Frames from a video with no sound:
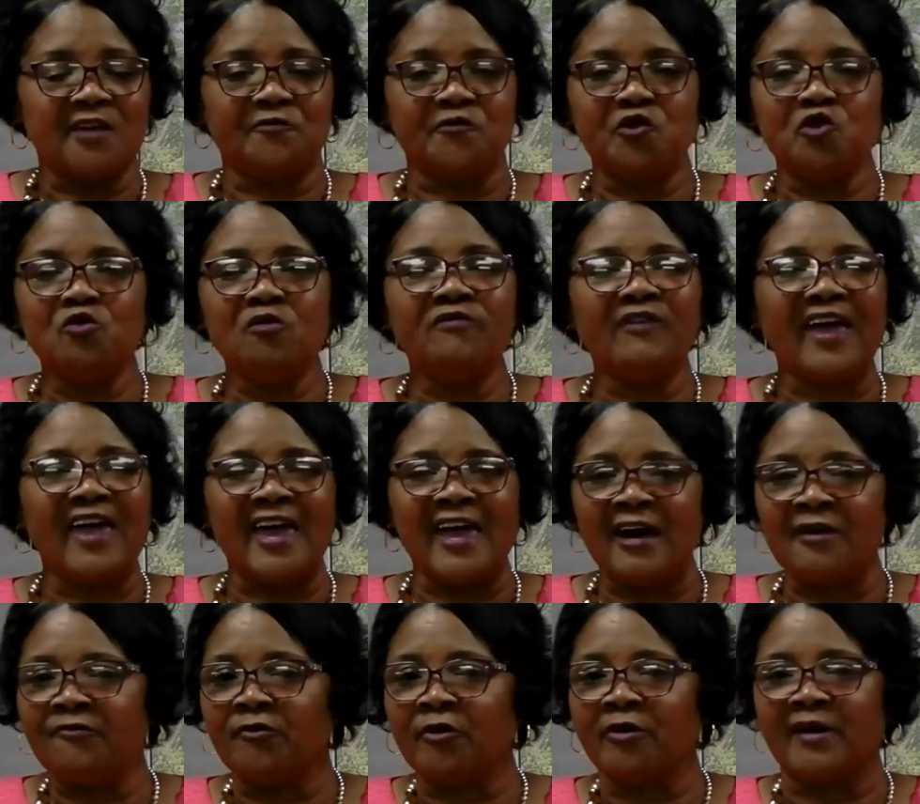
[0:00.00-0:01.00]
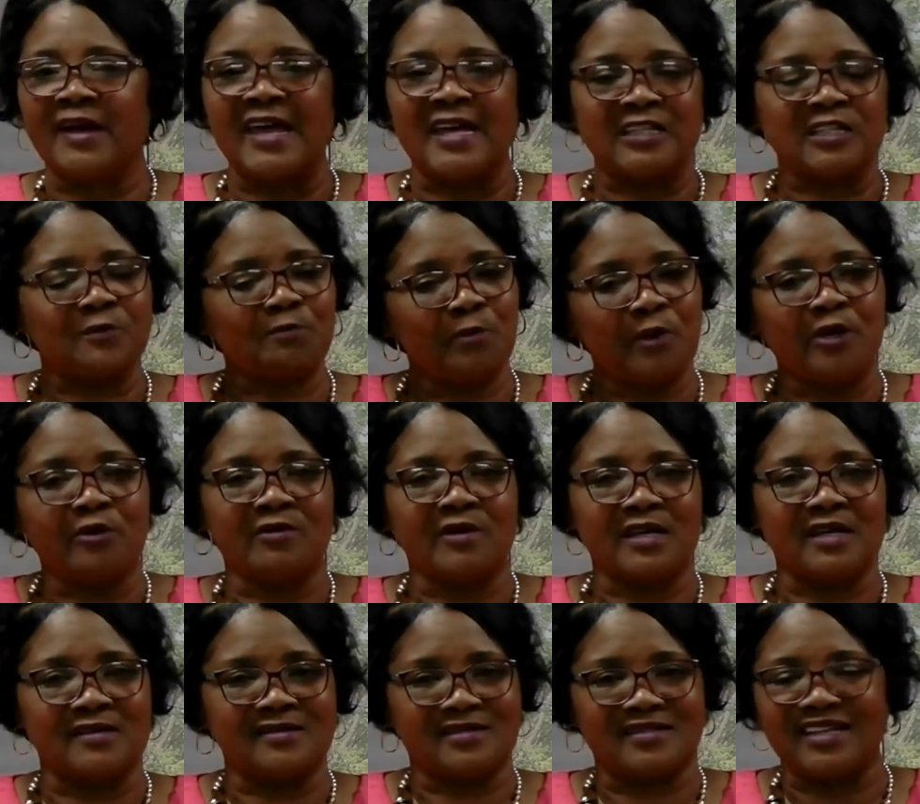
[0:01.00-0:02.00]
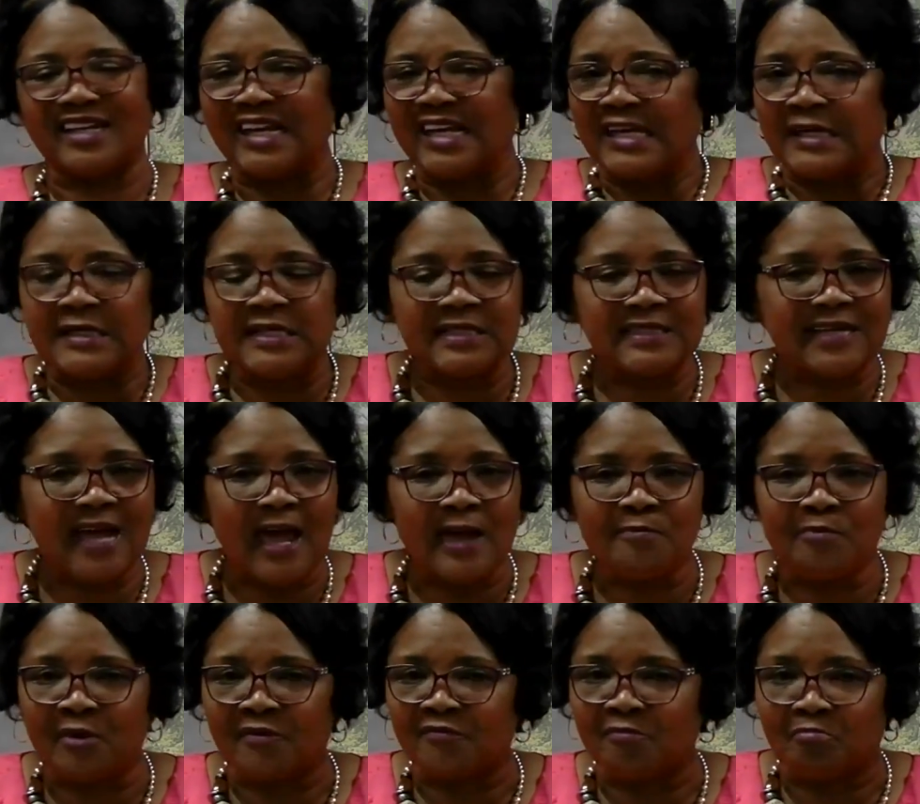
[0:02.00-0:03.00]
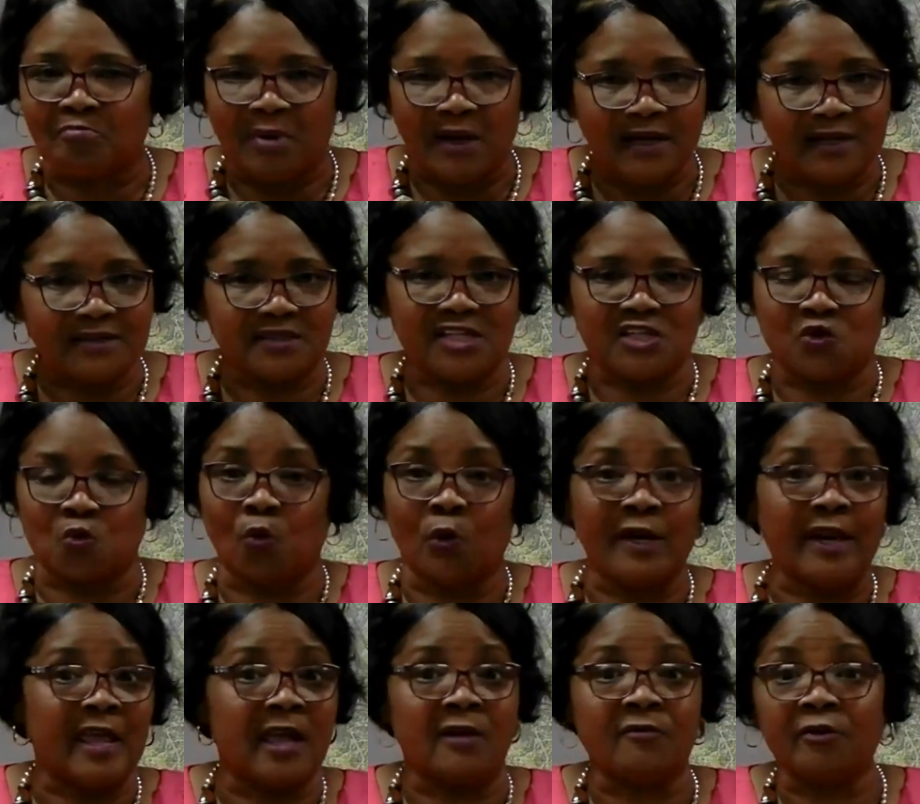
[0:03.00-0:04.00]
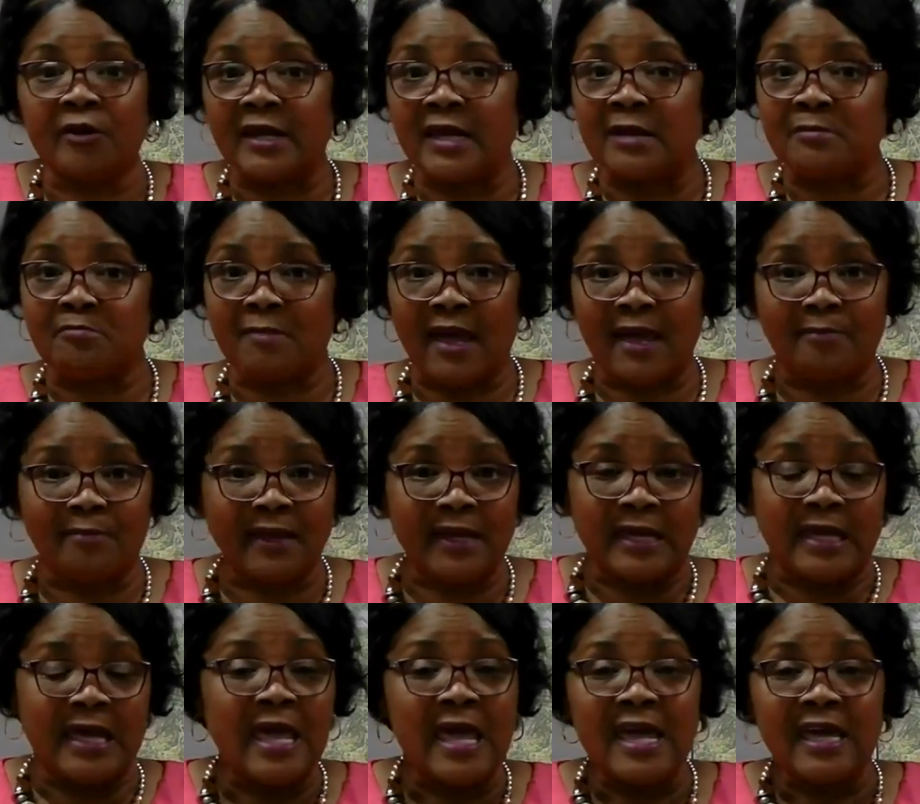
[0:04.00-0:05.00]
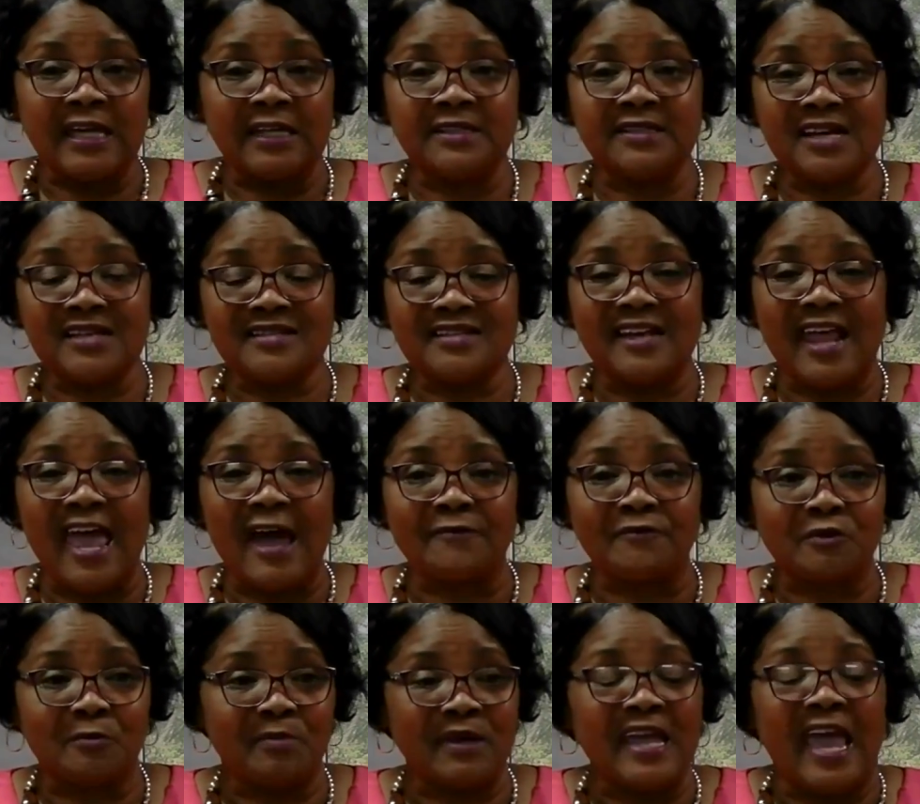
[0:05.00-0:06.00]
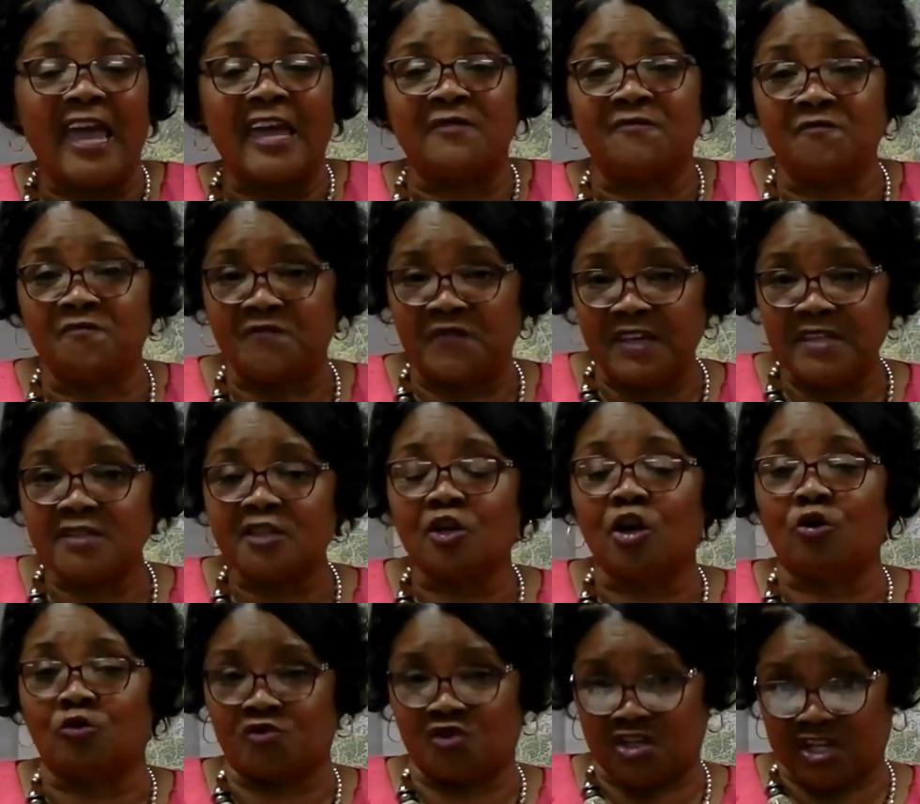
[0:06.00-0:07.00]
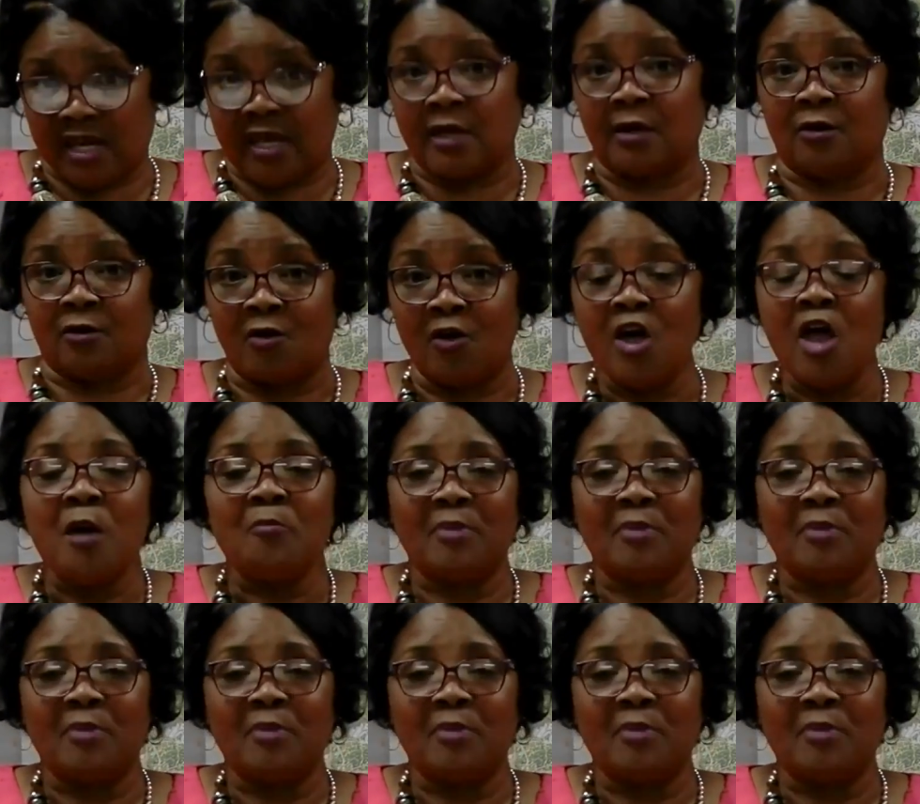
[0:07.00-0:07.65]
If you've ever experienced any type of bondage, whatever it may be, it doesn't have to be a physical jail,